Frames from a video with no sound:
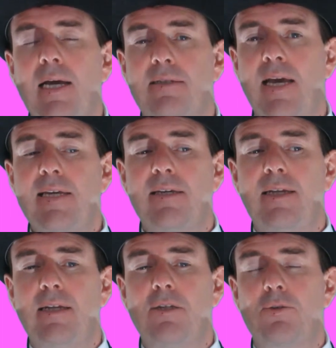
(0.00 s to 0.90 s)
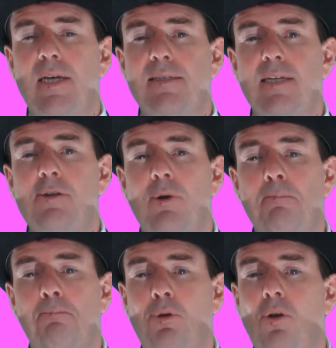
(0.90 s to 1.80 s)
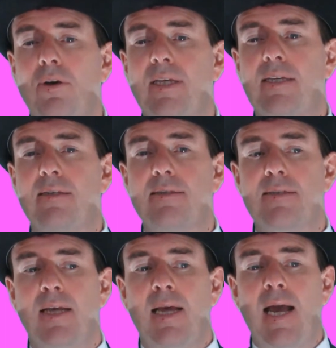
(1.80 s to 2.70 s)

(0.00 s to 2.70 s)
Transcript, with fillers: Take an interest in your employees